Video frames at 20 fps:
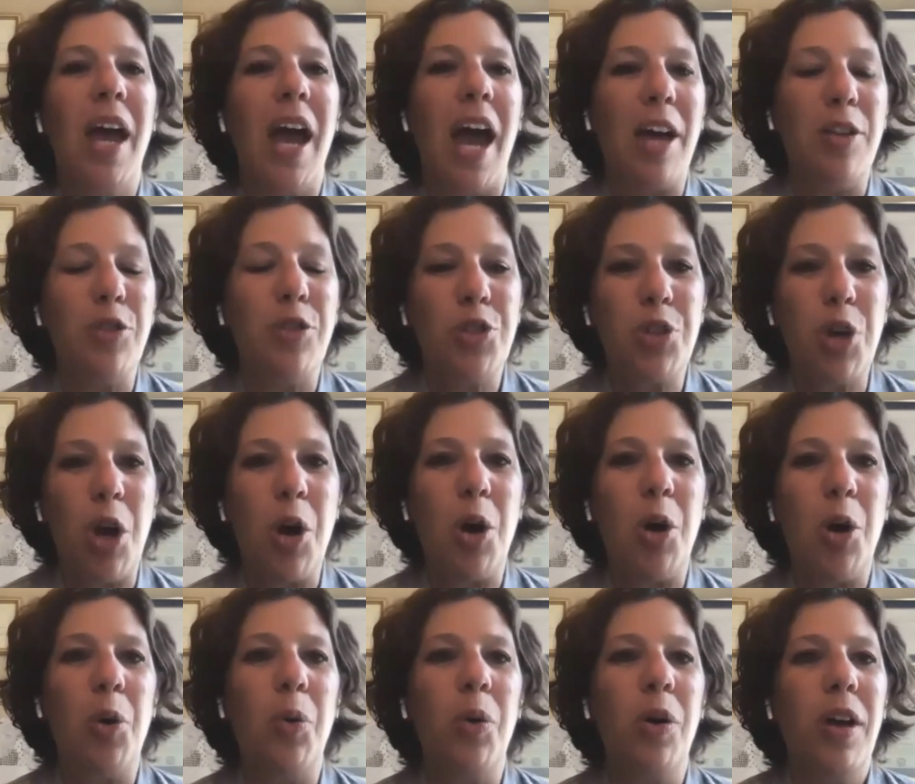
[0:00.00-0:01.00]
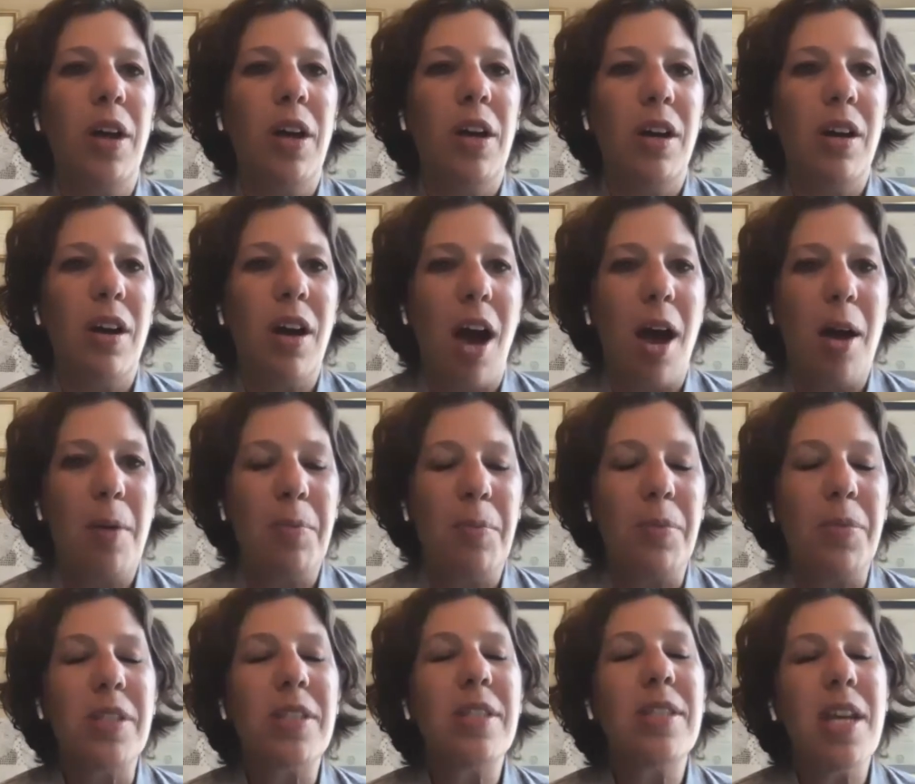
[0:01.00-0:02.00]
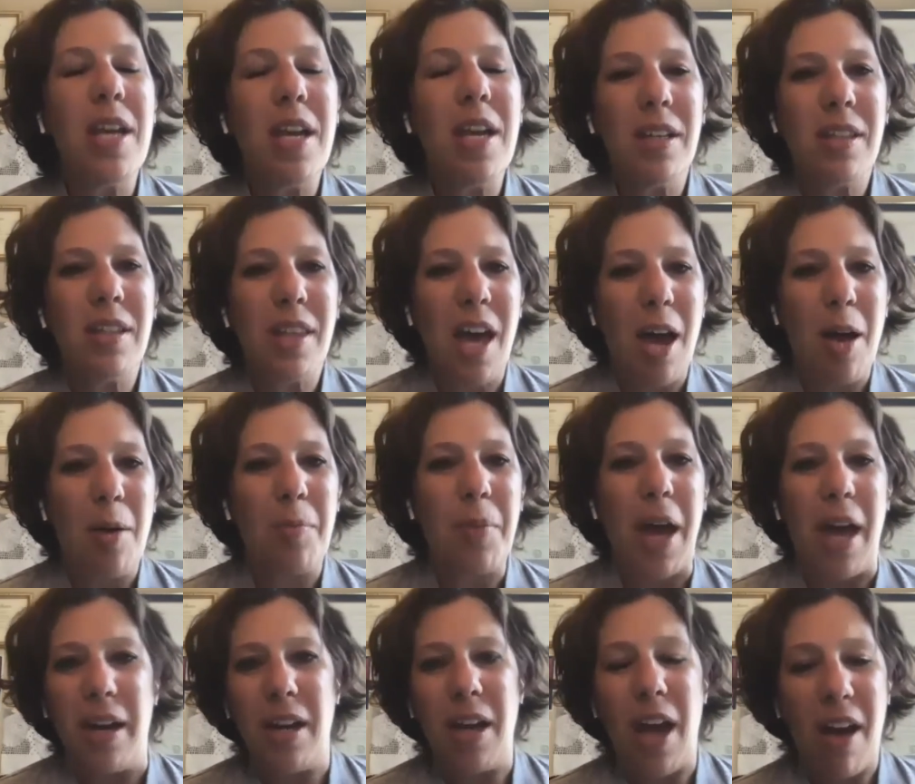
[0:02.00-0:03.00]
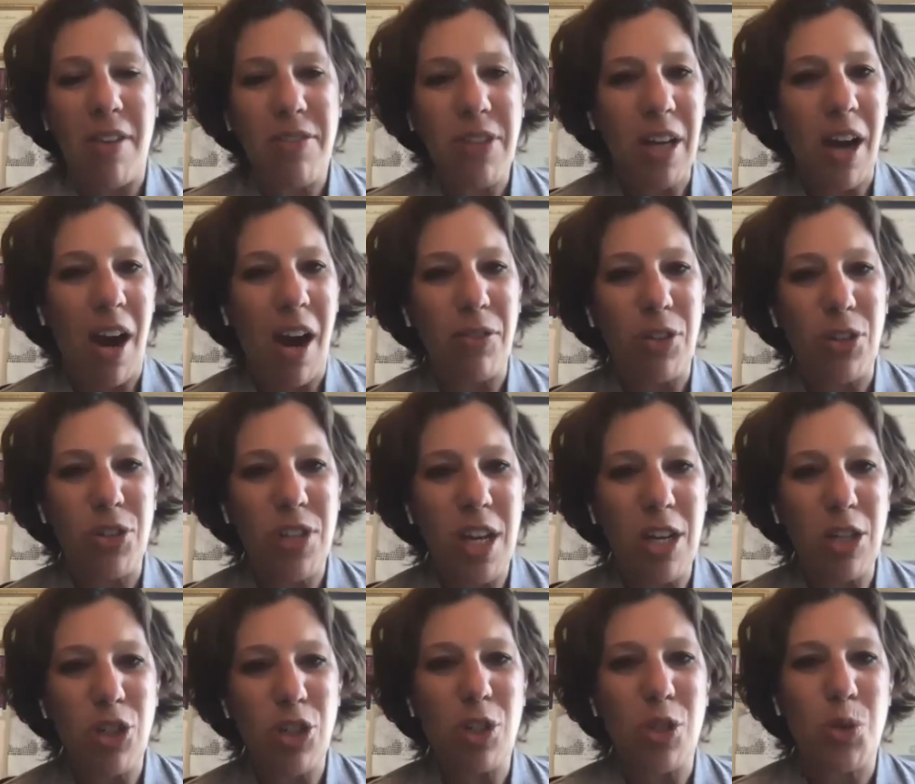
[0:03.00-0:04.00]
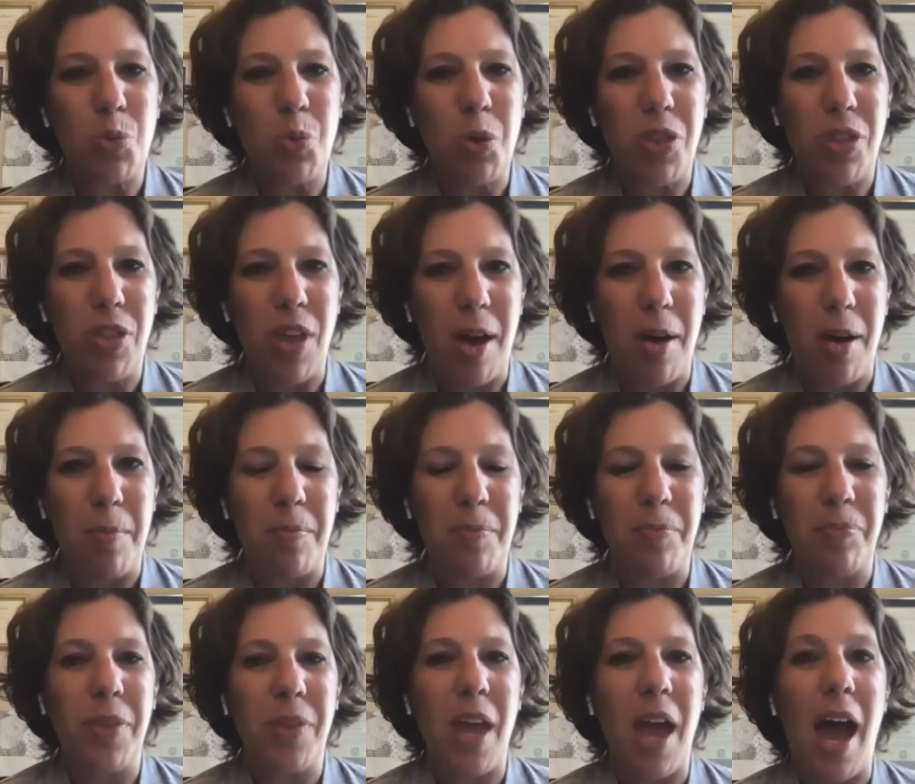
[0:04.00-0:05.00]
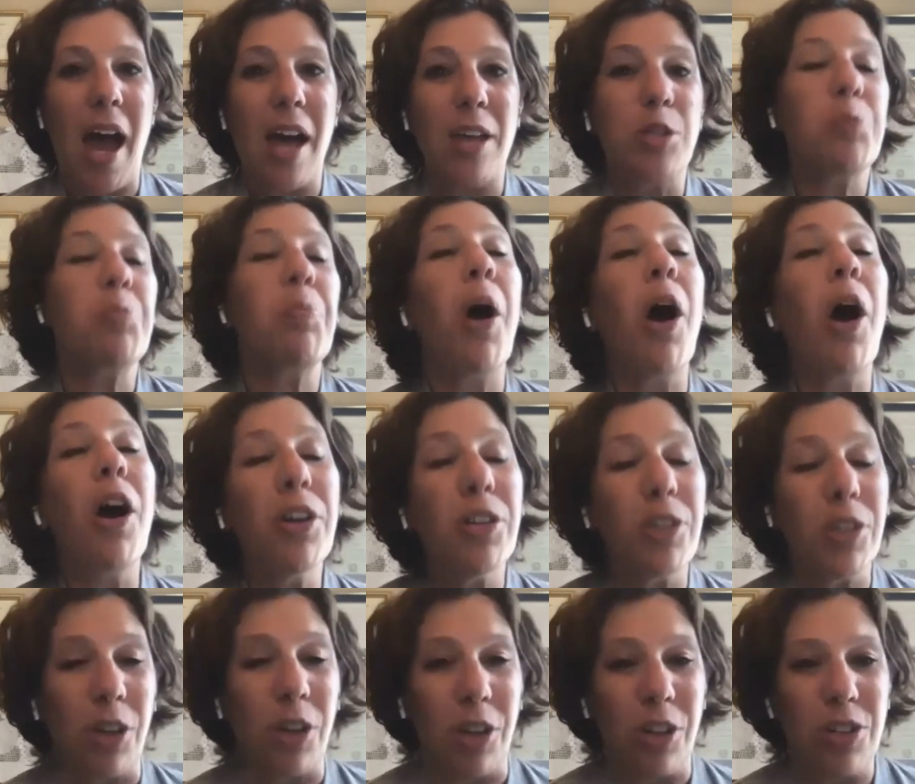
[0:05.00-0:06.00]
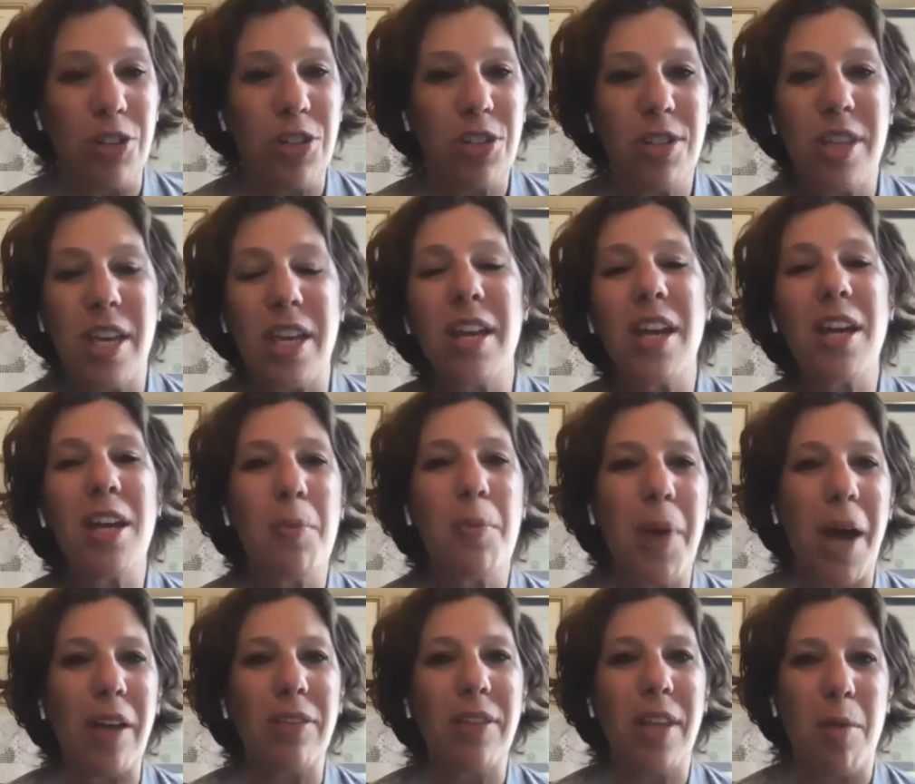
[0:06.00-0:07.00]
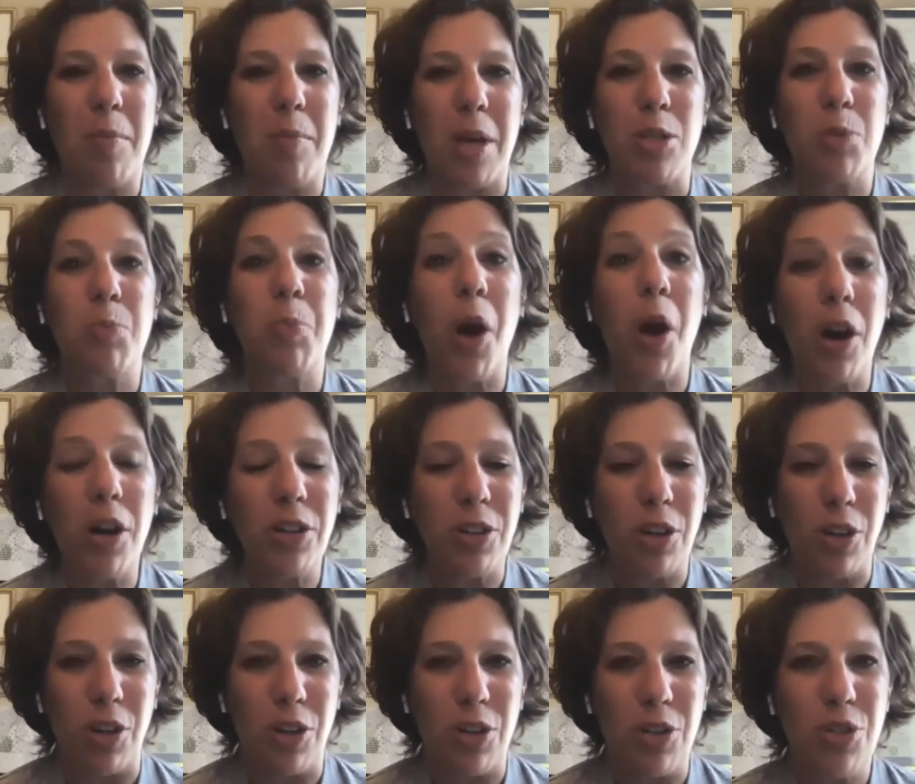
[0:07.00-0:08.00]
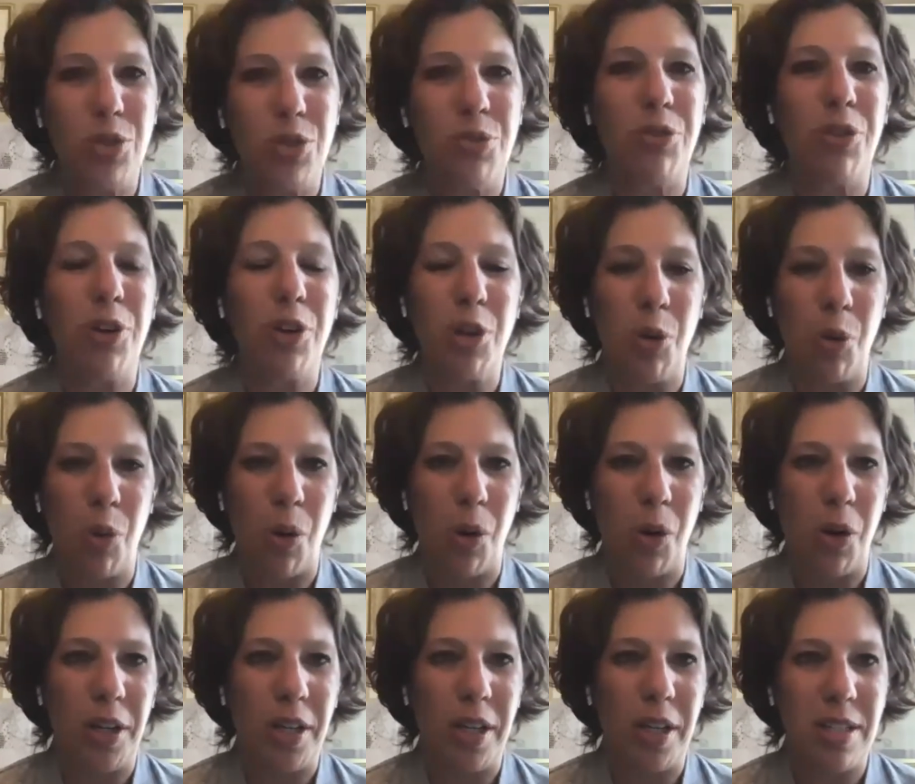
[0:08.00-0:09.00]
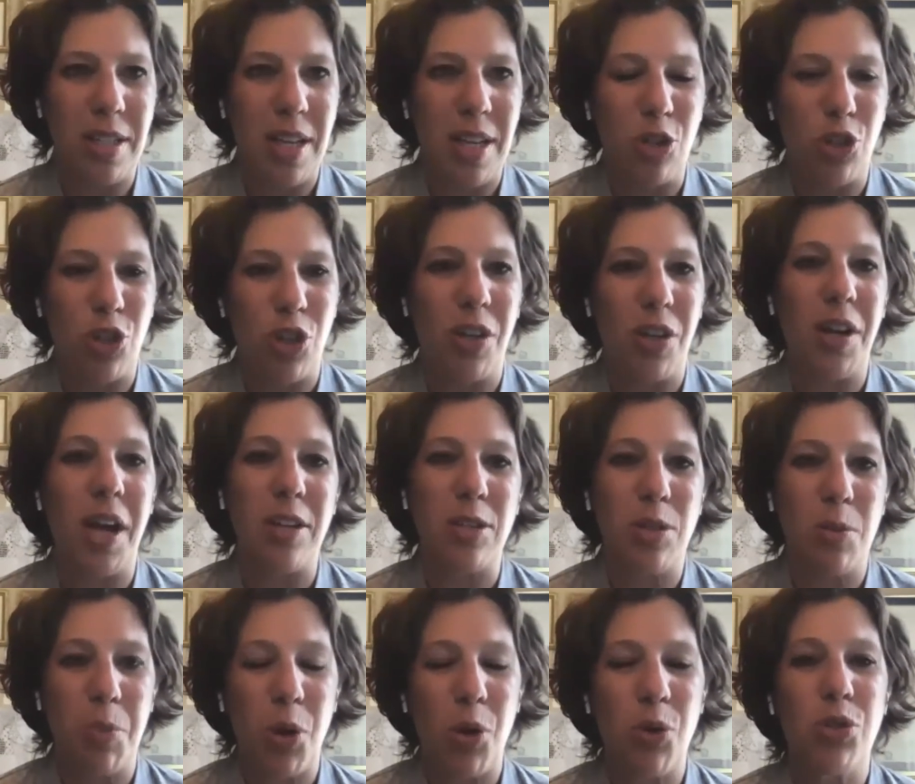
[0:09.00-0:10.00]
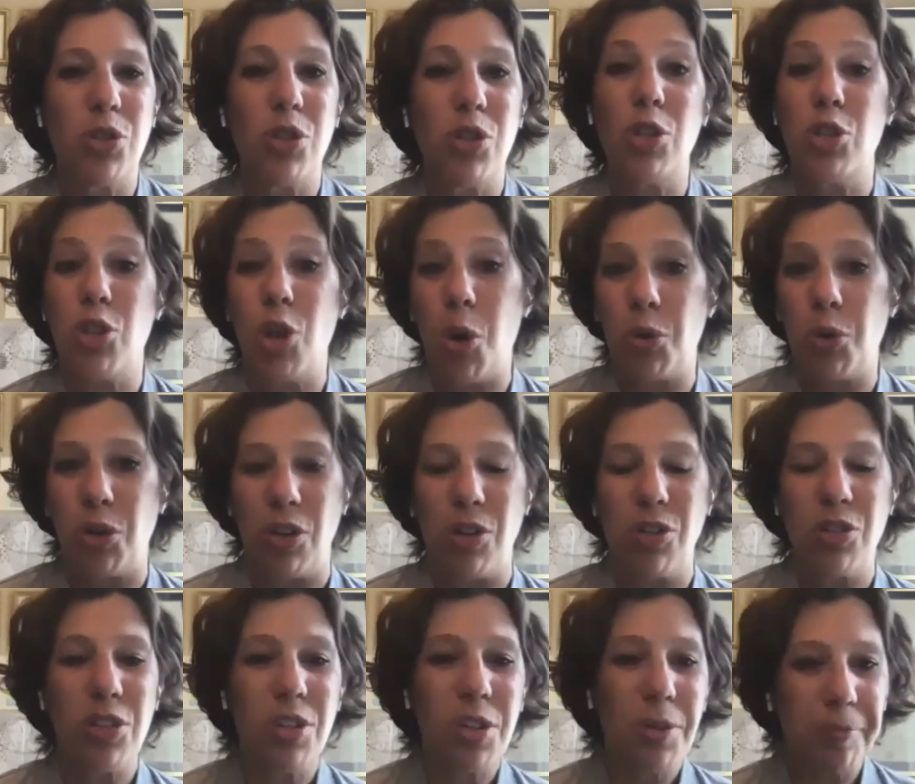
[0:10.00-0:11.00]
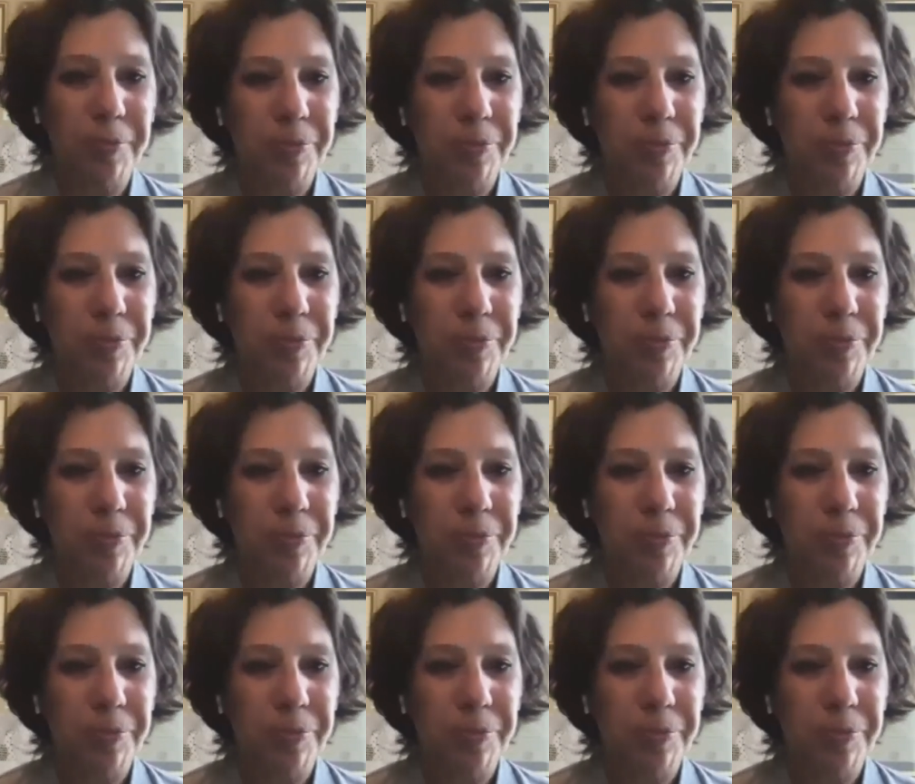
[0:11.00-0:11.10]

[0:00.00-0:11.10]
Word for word: And so um, seeing them and having conversations with them as partners, thinking about them as partners for your organization as opposed to donors.